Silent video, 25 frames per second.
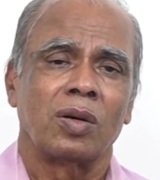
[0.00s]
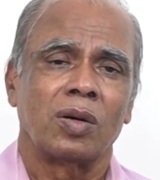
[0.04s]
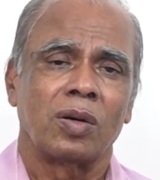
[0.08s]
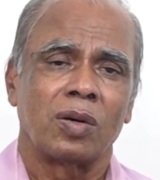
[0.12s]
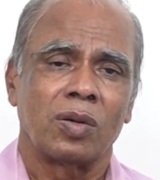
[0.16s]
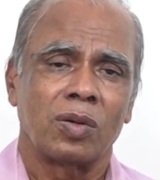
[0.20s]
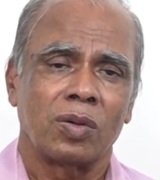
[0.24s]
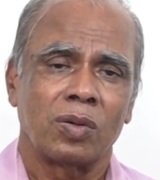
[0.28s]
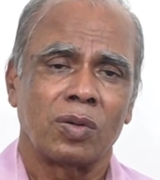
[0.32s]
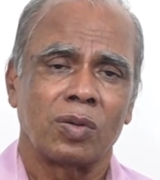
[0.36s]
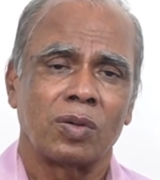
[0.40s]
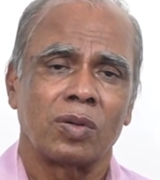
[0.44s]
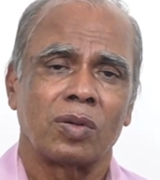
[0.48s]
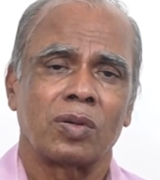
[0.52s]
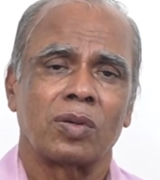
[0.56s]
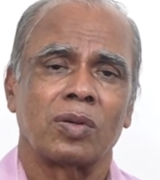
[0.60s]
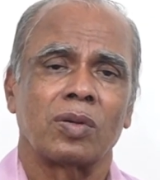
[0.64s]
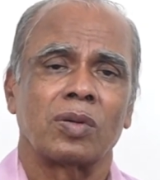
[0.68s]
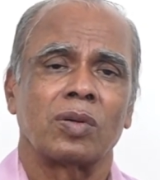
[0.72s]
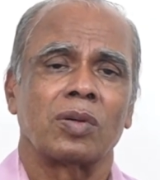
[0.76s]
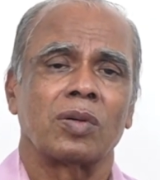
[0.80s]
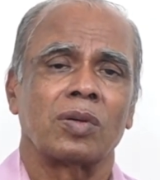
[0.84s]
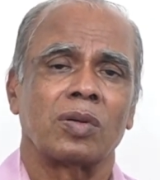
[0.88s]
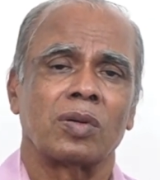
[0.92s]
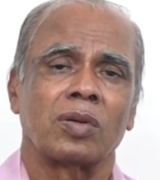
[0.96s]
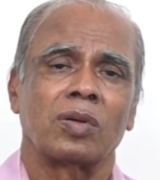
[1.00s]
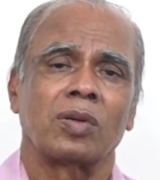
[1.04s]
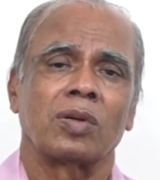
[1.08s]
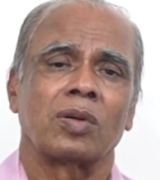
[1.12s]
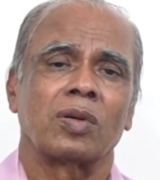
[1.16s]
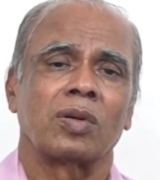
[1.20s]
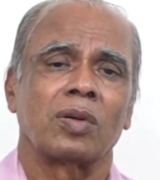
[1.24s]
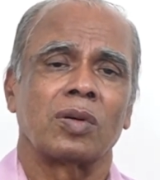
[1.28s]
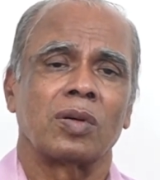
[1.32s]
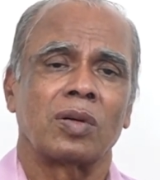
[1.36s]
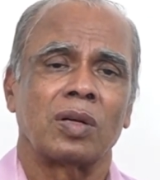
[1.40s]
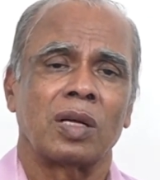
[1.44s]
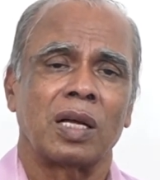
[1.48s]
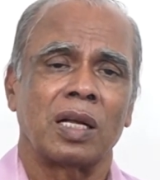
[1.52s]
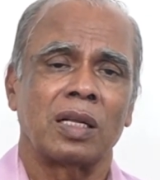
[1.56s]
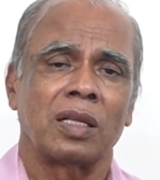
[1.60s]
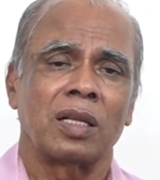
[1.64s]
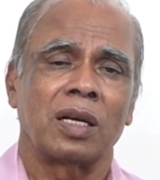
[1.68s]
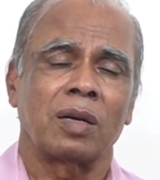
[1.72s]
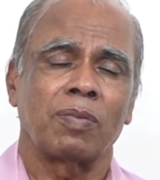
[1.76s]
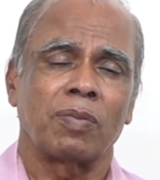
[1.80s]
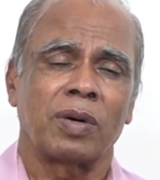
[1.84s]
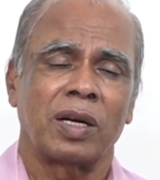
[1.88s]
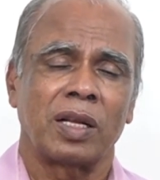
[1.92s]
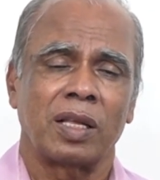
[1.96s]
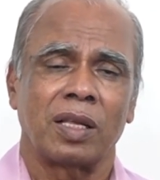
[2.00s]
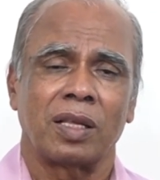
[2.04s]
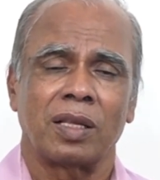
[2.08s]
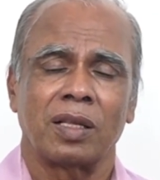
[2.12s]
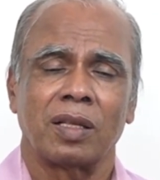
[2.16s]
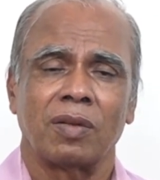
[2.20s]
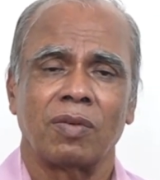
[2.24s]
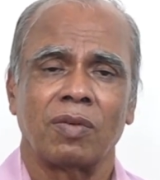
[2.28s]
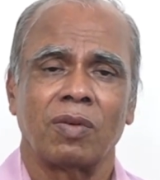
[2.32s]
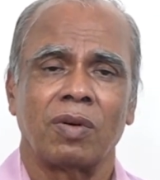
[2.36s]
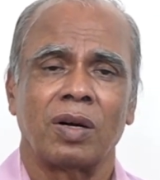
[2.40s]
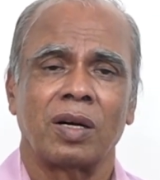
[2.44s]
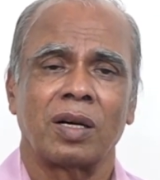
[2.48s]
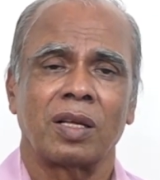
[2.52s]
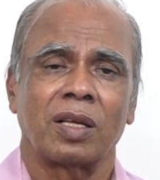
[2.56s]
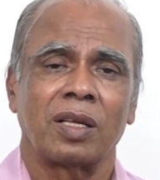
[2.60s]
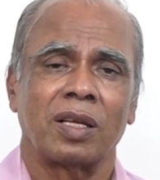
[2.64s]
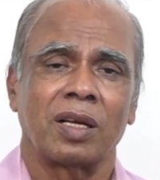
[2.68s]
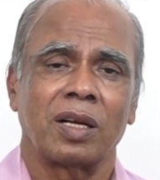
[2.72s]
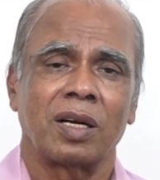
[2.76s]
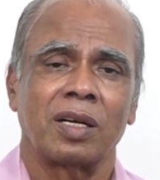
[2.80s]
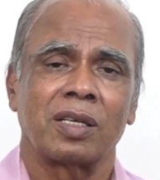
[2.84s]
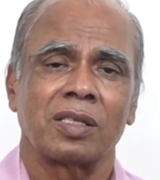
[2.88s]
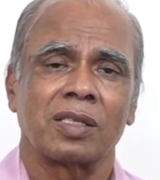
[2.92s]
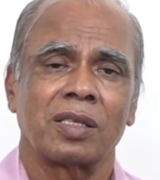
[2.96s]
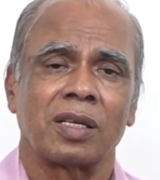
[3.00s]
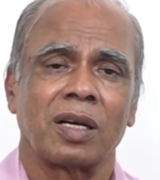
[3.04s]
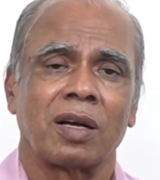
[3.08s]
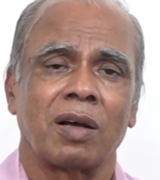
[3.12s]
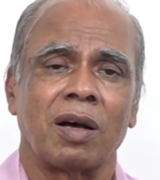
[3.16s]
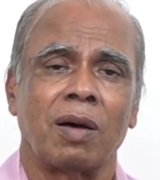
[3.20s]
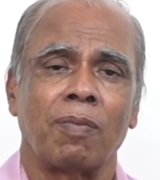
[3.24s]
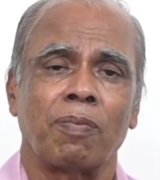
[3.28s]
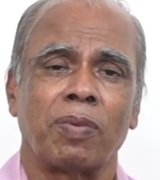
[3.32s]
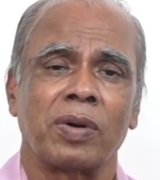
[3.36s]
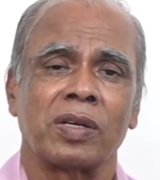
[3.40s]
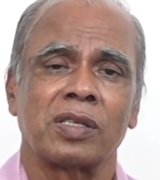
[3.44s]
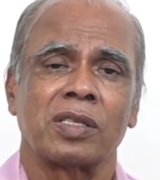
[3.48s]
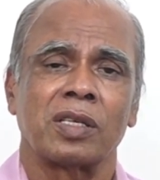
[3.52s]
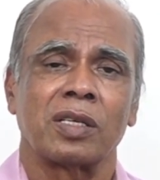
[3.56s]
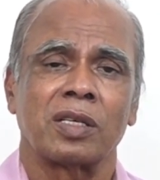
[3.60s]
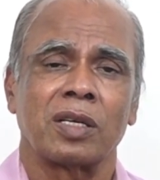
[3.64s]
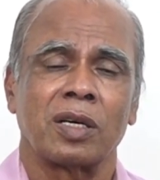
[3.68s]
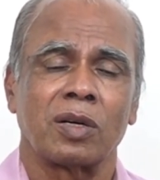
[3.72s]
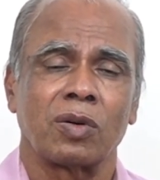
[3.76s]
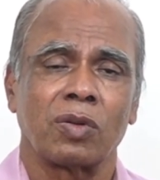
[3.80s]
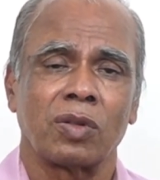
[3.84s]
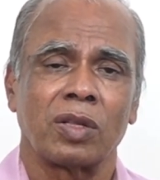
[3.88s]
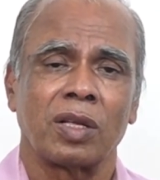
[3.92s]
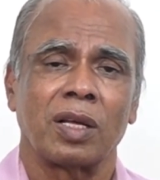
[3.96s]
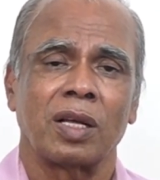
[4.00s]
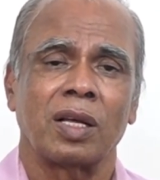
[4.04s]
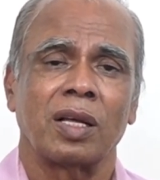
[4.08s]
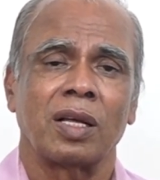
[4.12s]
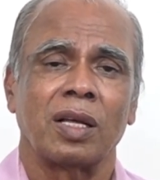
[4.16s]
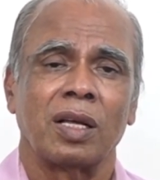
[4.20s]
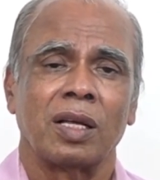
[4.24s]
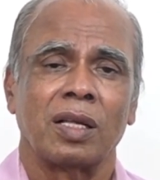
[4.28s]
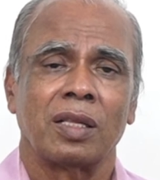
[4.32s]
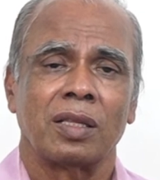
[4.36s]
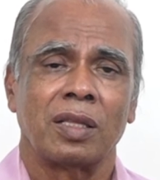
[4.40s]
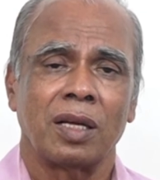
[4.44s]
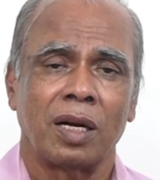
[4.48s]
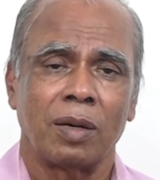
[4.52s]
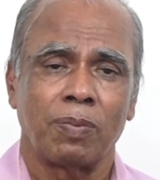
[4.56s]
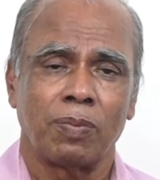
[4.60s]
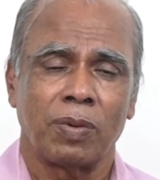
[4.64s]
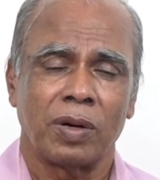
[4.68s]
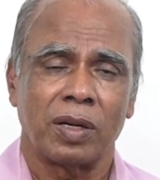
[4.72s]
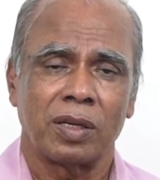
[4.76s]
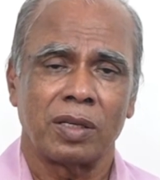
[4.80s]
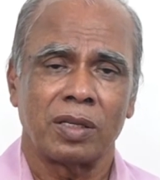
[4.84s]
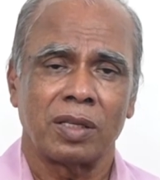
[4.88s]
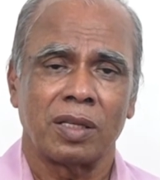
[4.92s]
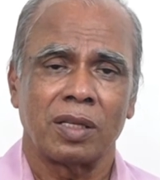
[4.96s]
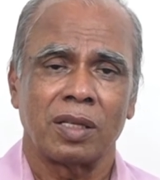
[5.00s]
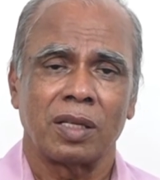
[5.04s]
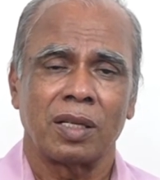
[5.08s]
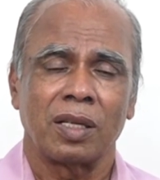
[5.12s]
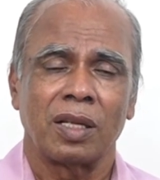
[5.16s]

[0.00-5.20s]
to get that money, what he has compensated to the third party.